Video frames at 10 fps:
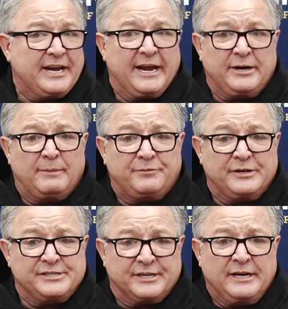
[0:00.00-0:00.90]
Dan
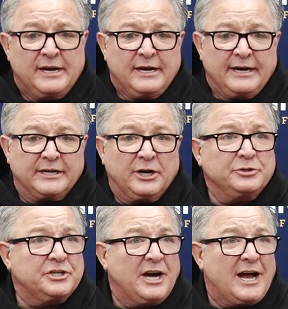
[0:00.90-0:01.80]
Humphreys and
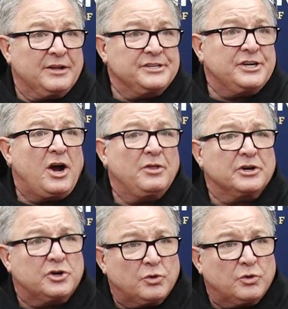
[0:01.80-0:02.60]
Coach Collins and all the